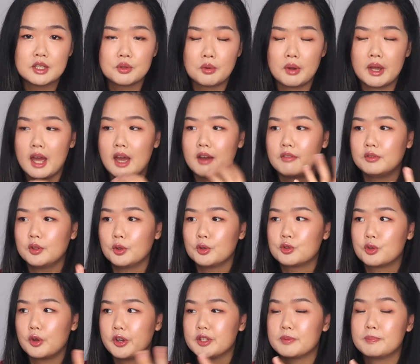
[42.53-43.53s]
so I have no
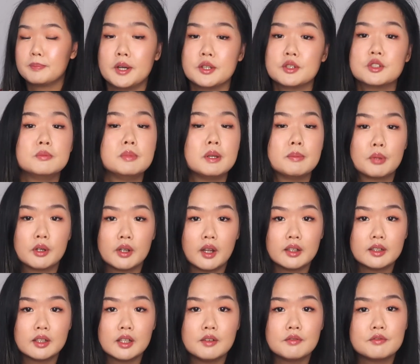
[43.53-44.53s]
choice but to be
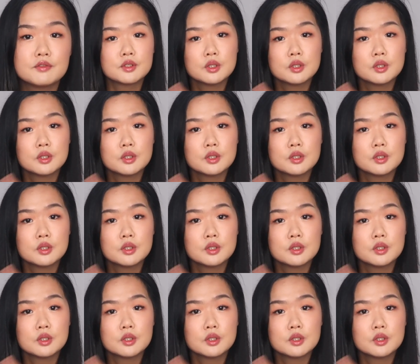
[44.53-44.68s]
productive.